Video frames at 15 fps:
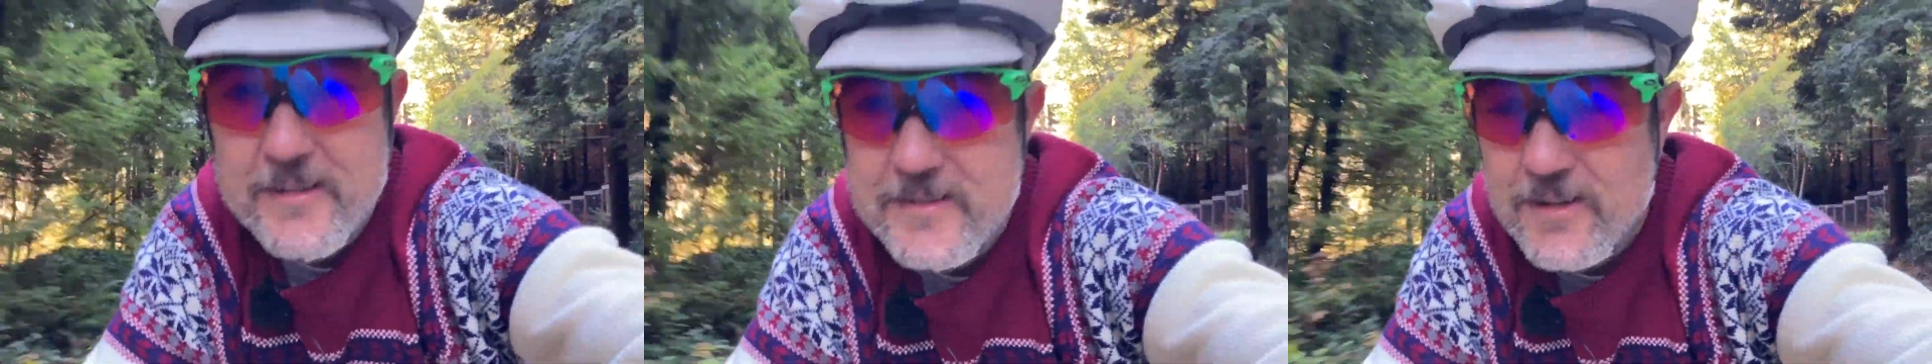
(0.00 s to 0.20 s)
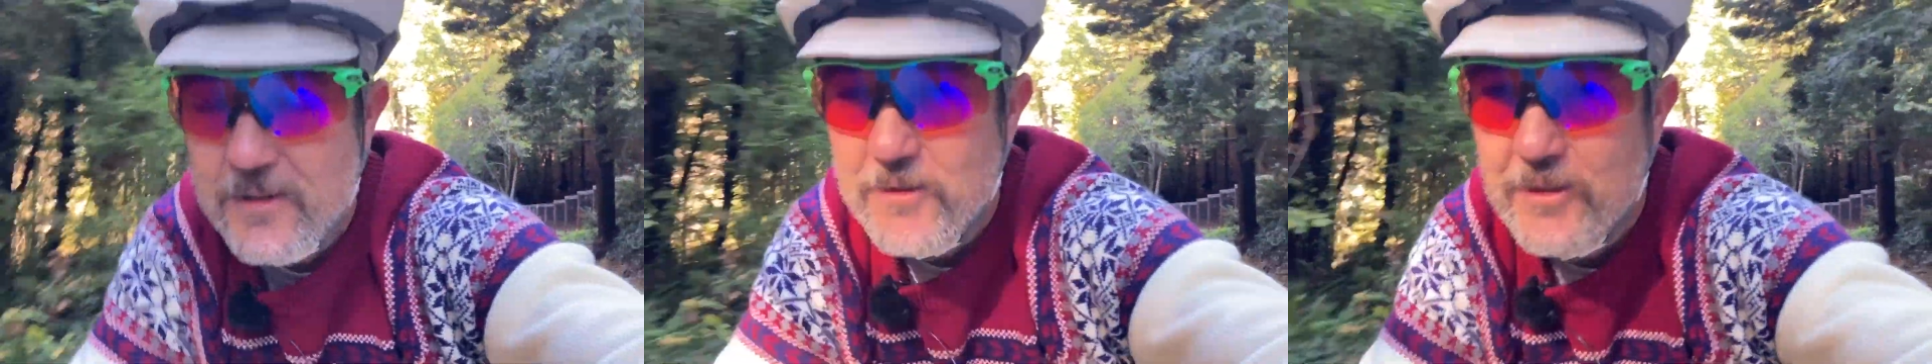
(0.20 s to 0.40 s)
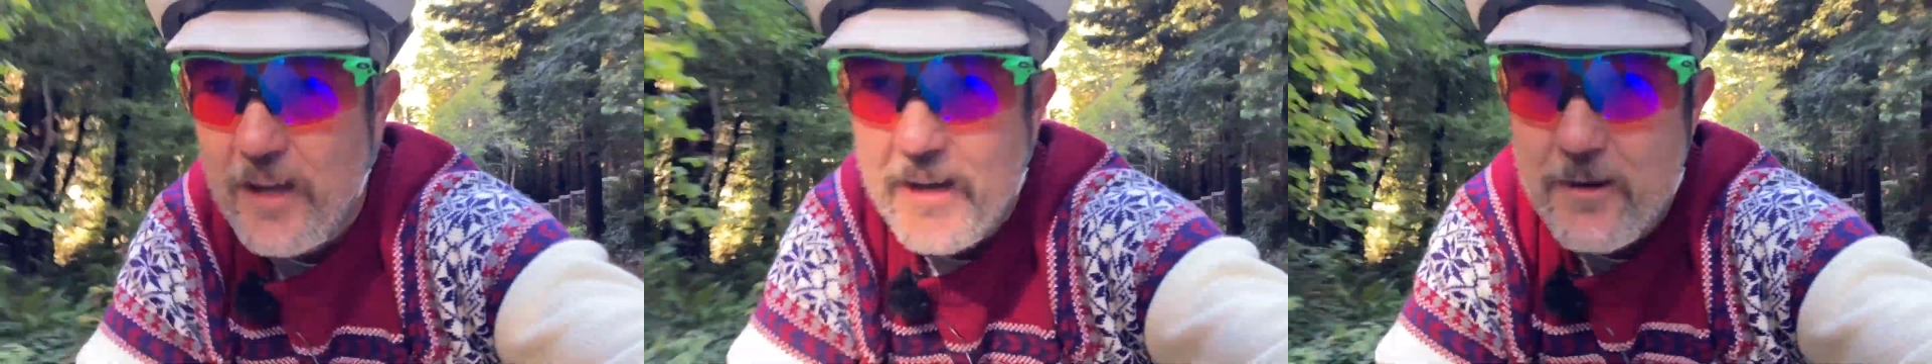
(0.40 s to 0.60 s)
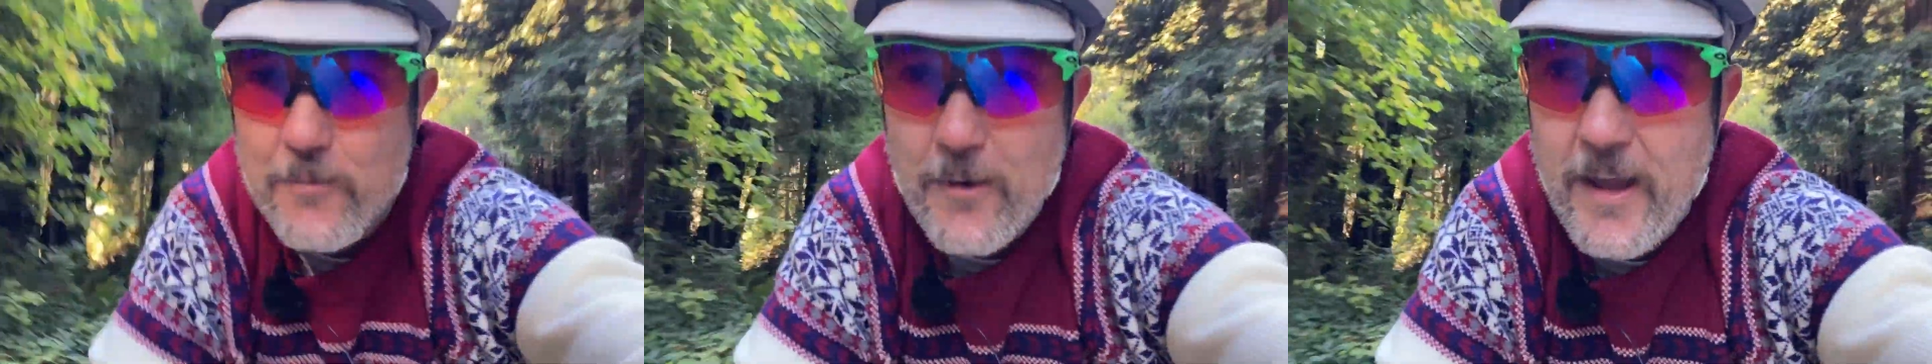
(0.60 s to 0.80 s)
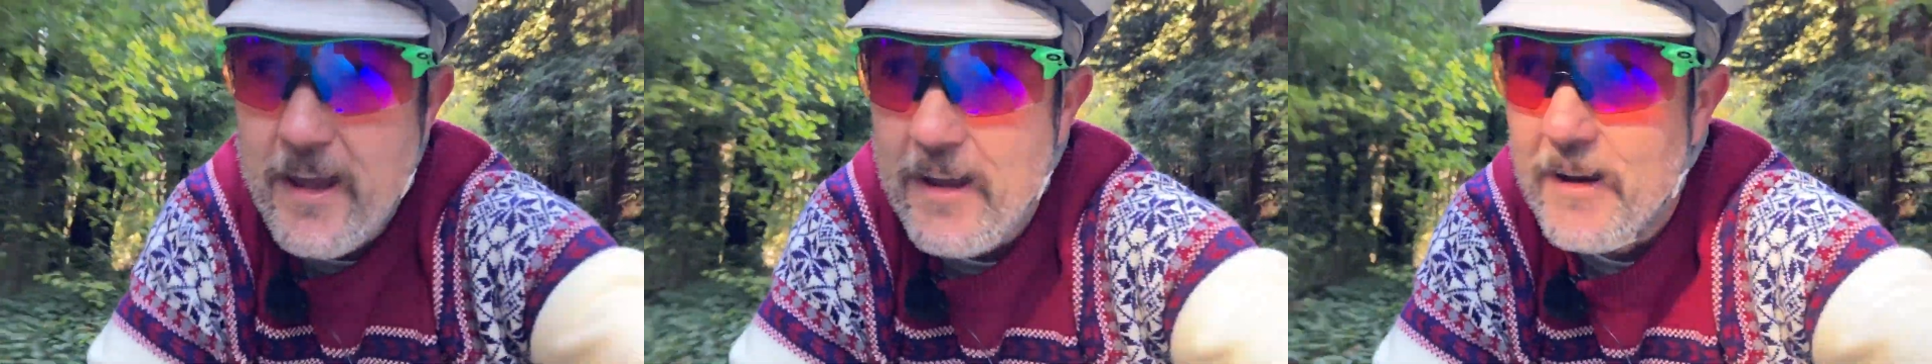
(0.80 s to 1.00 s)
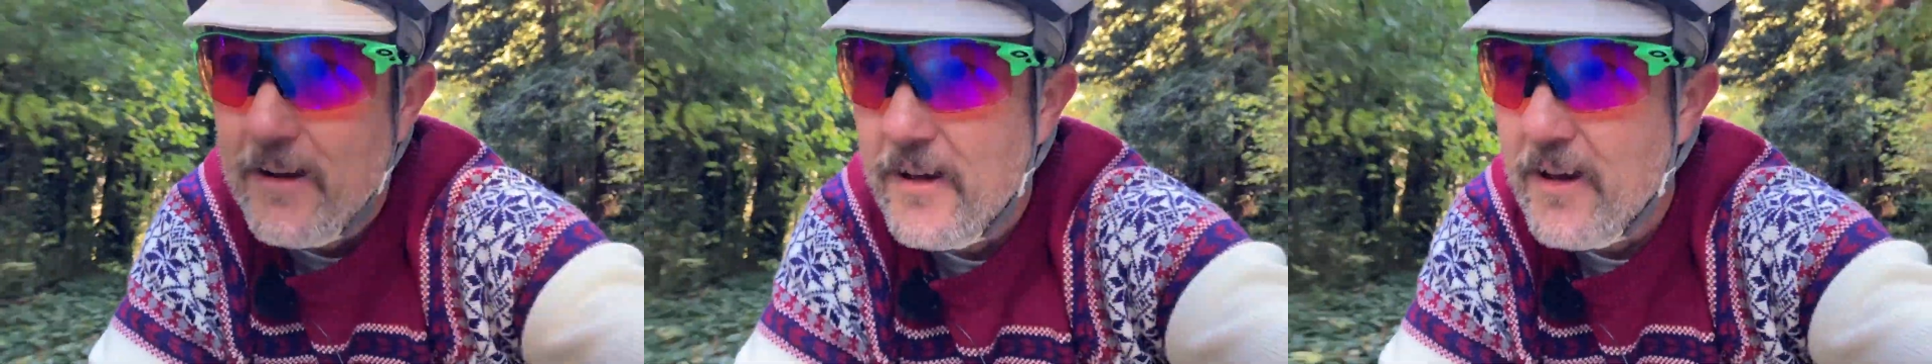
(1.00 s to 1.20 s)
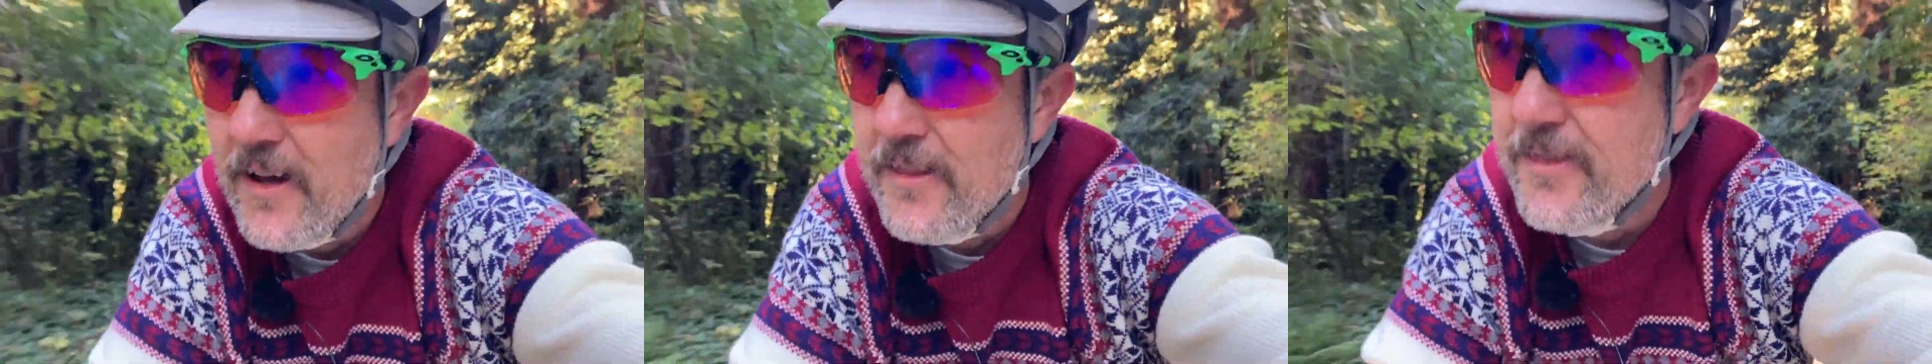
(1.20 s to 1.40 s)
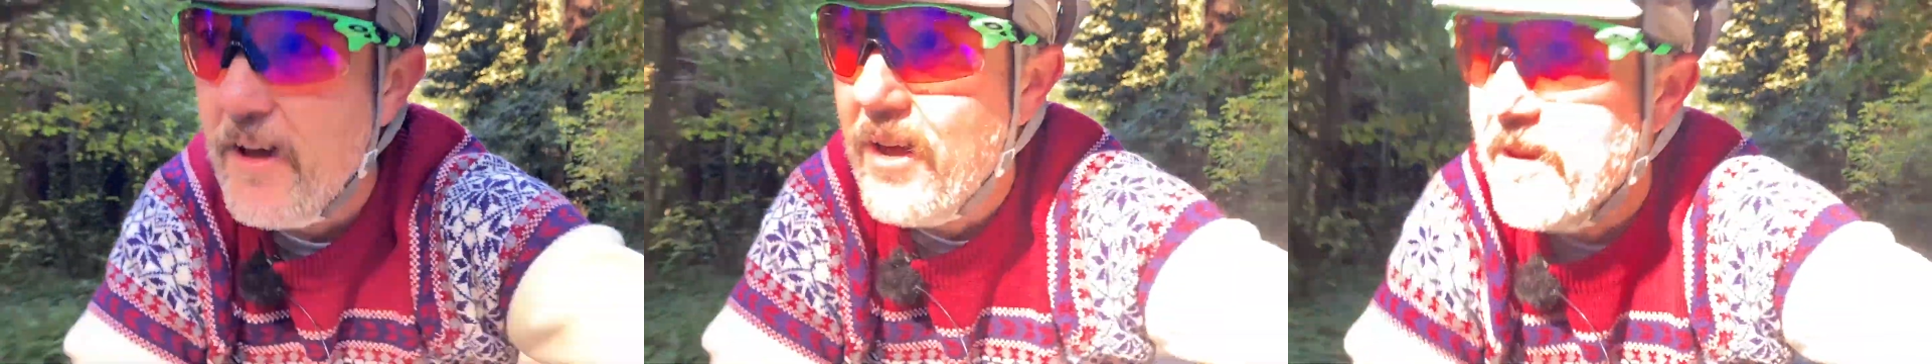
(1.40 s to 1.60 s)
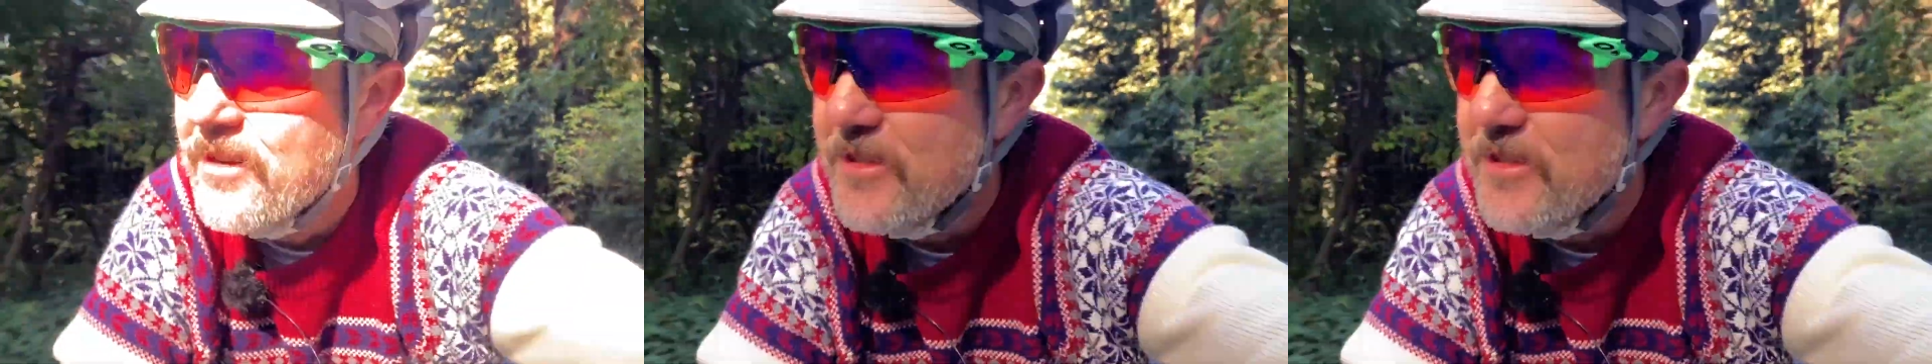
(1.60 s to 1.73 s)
so lightweight, I thought